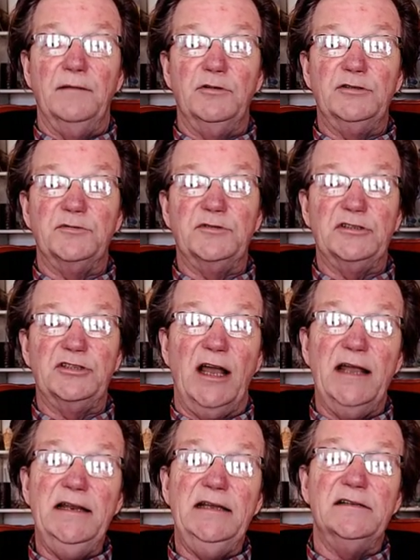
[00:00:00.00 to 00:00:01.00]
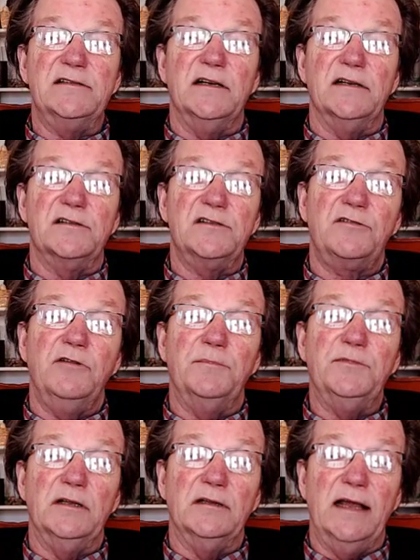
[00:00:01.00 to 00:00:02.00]
which was a Chinese
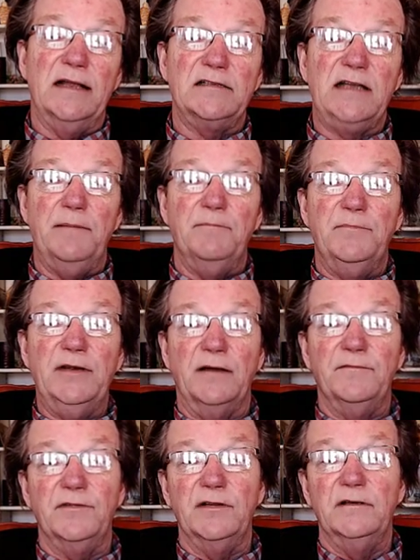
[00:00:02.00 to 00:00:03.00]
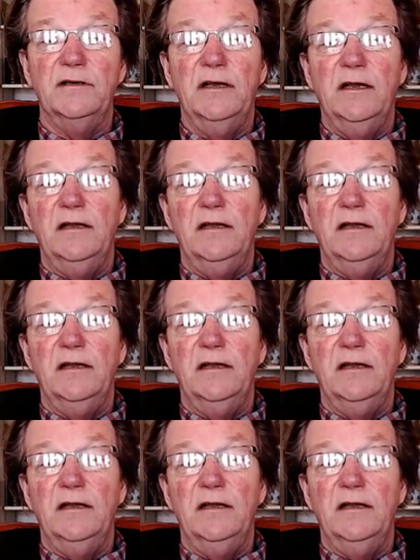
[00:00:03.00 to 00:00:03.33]
script and landscape done for the